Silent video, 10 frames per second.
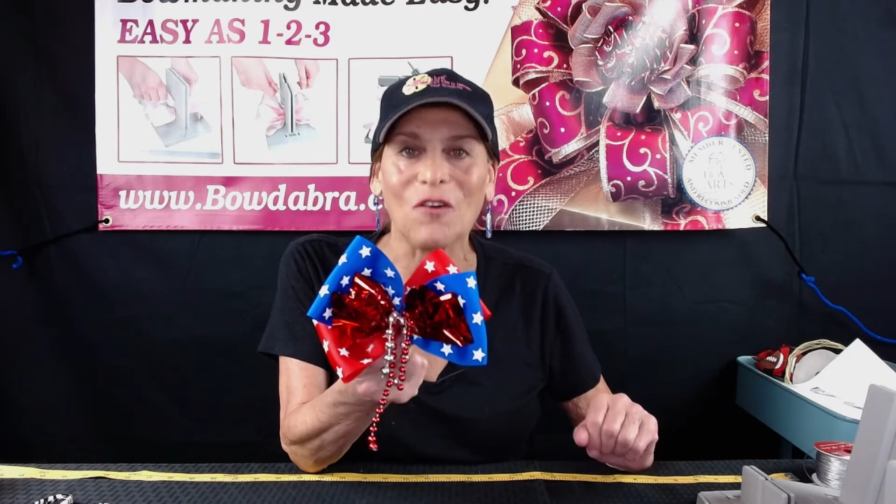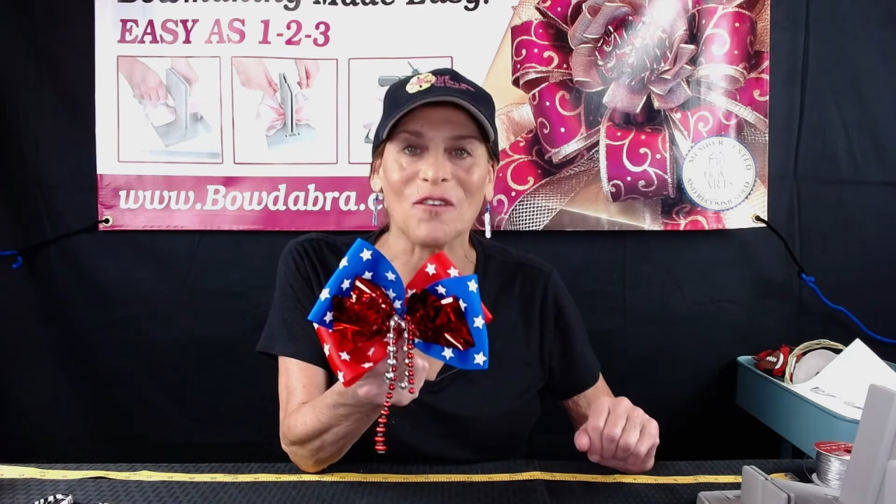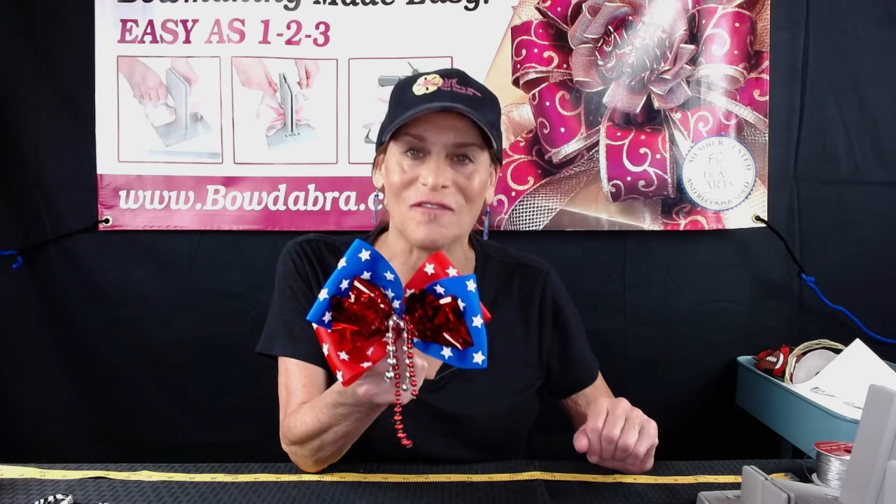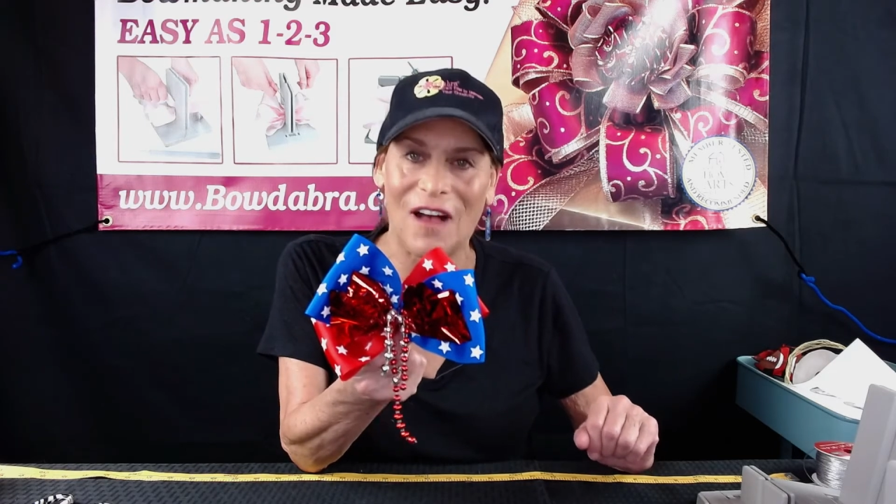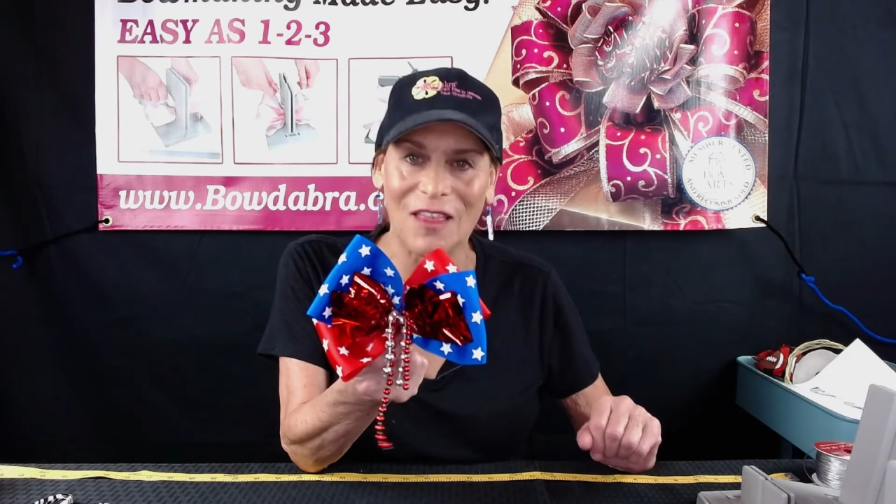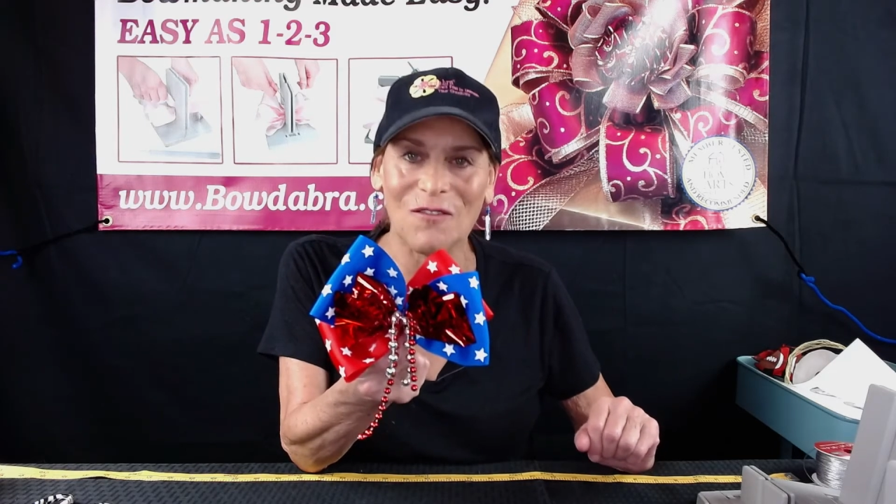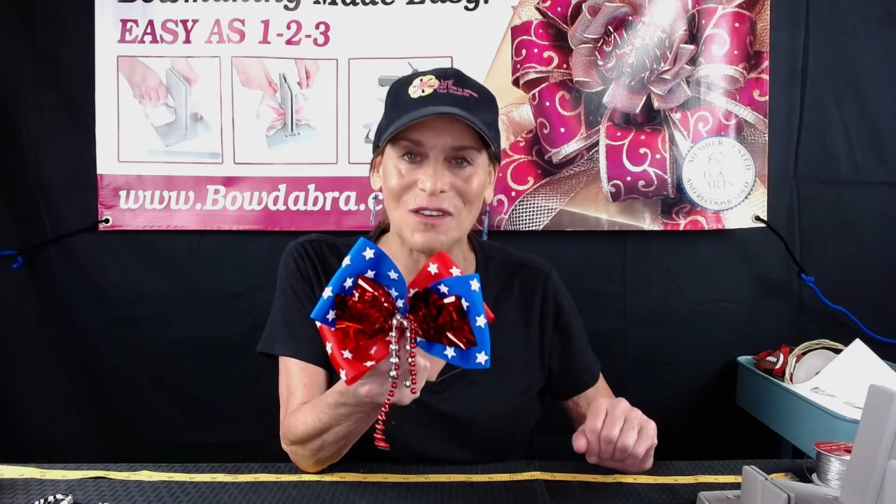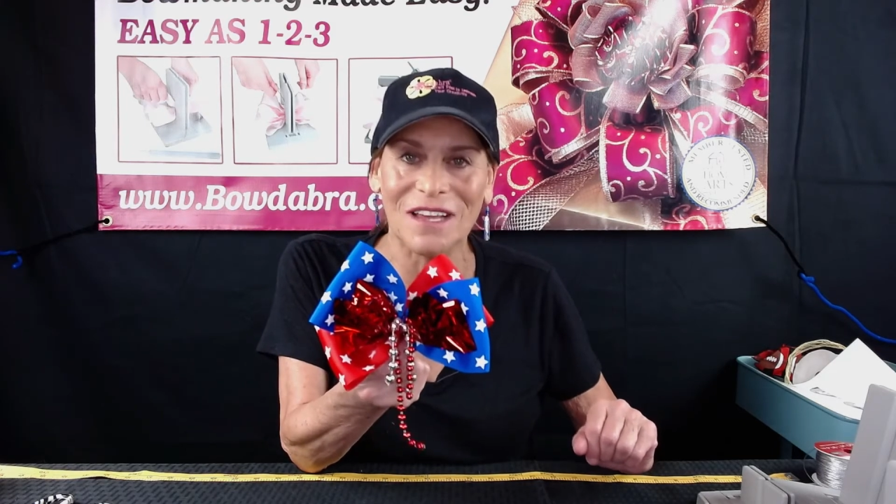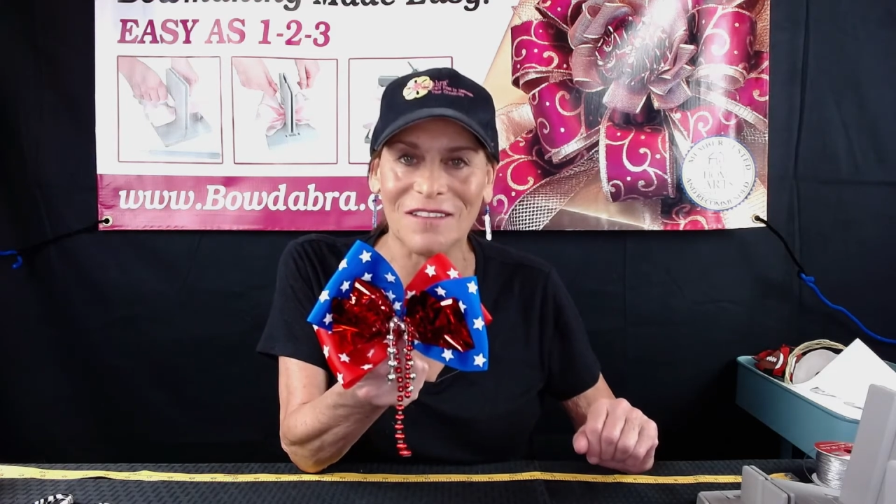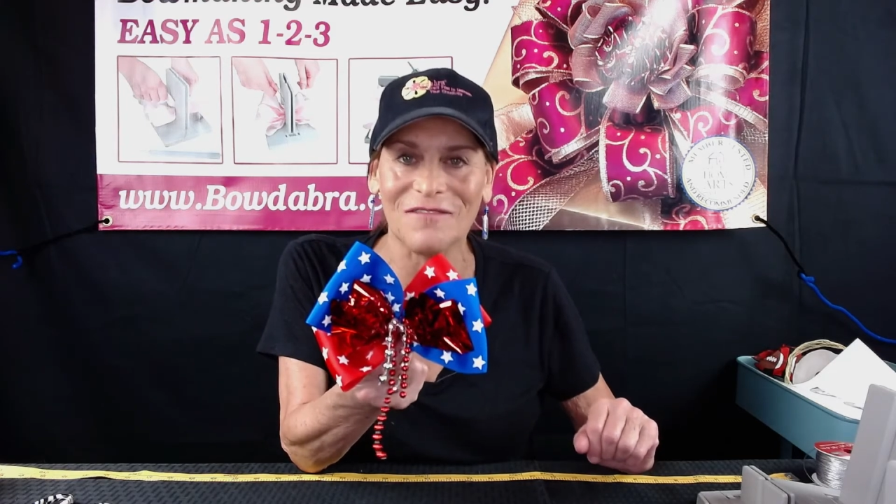or follow
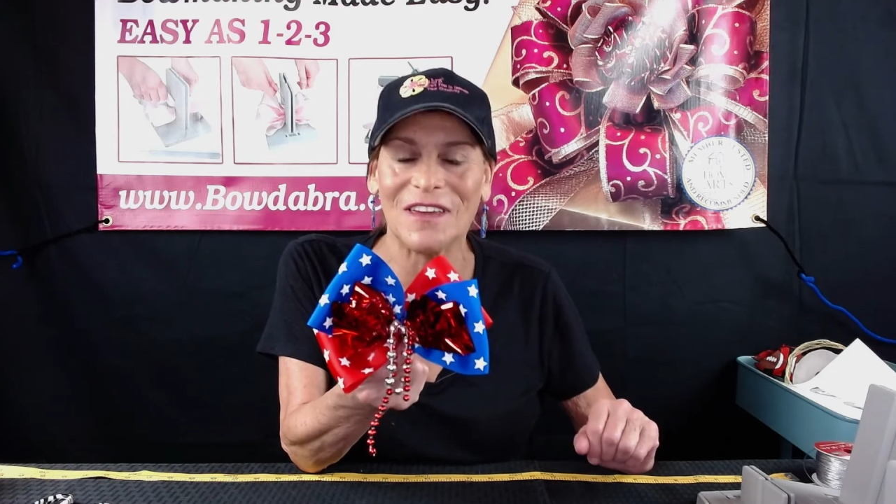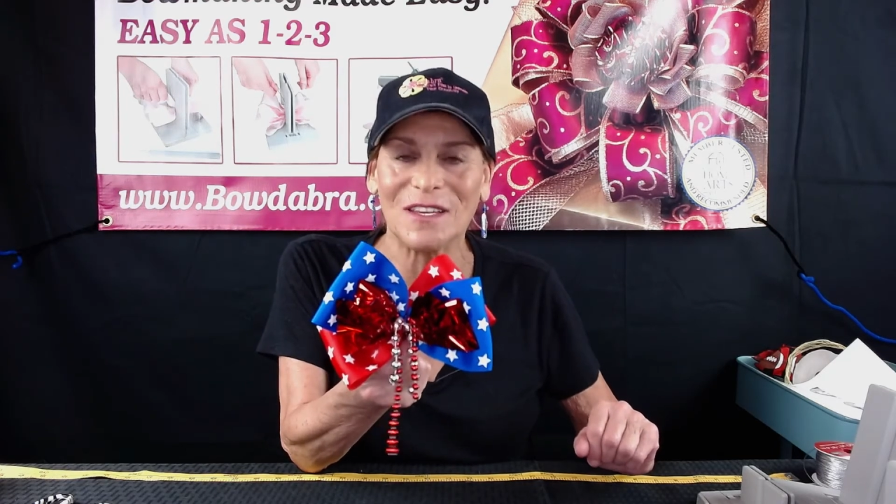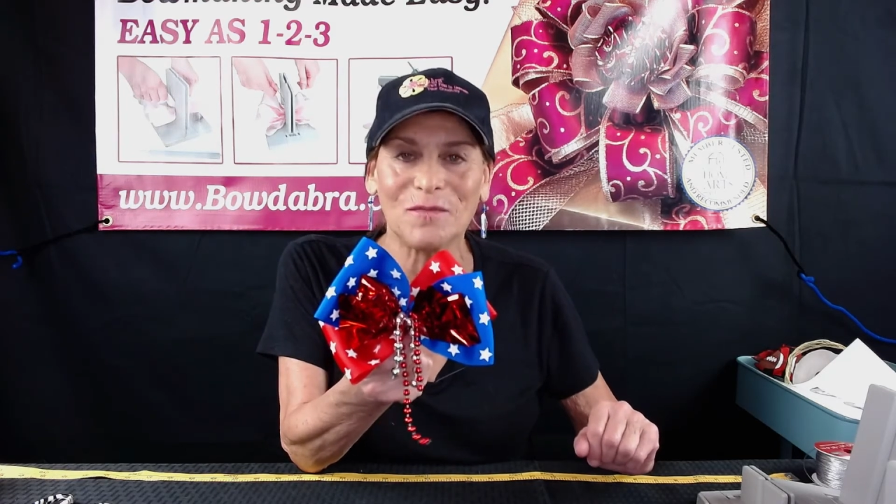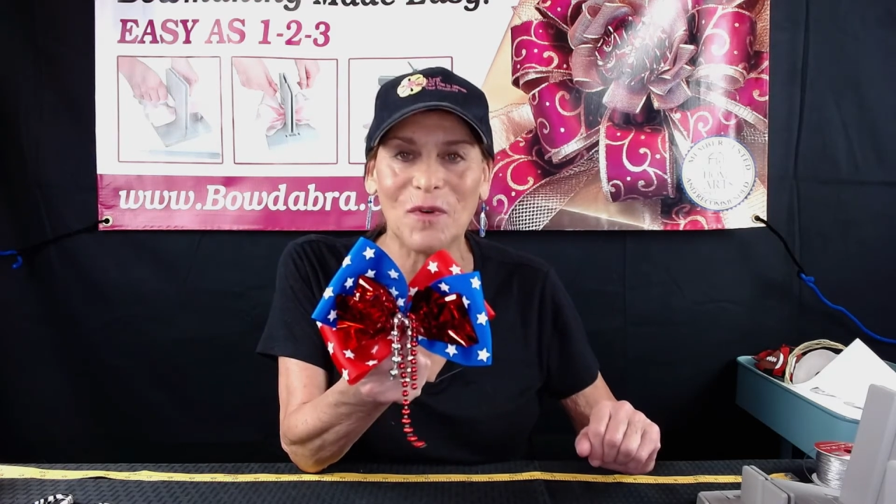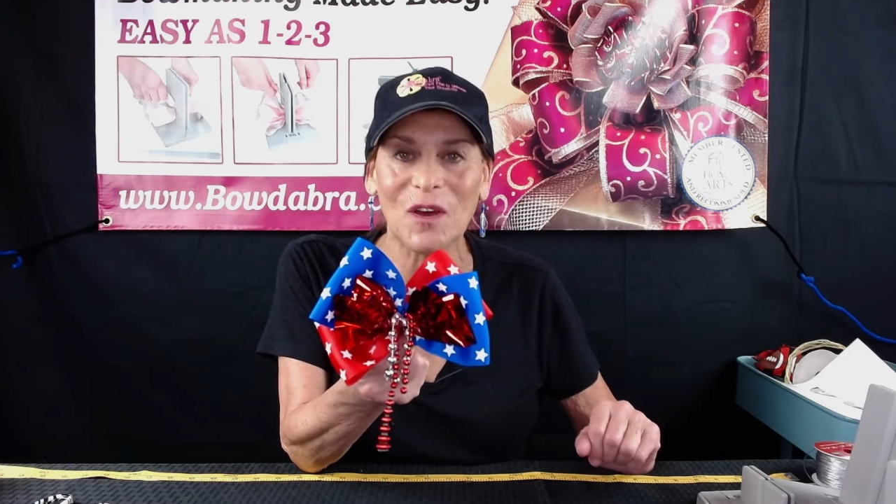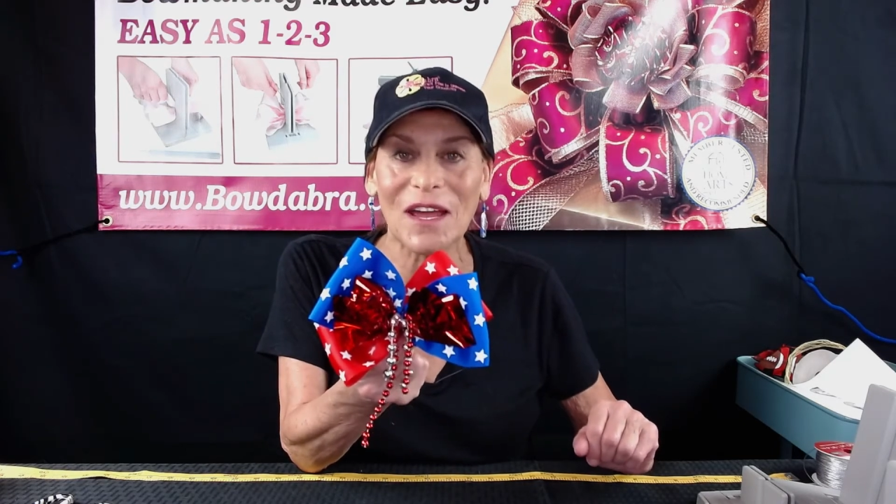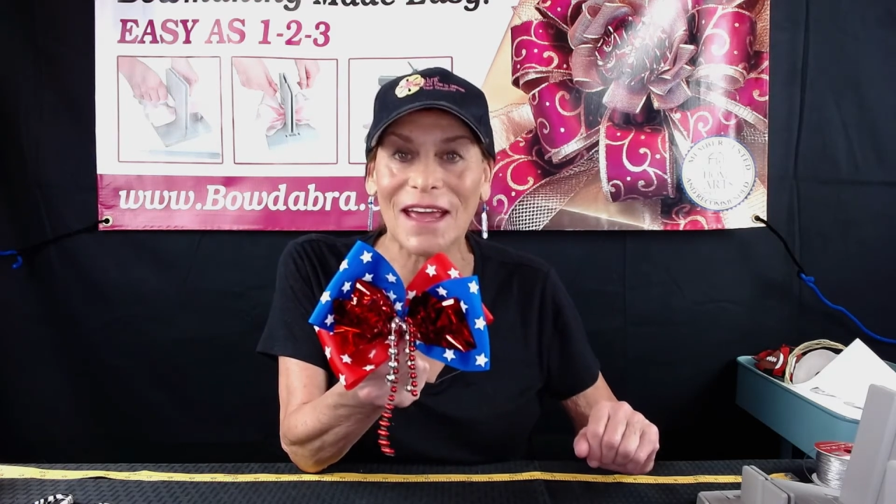us on Facebook,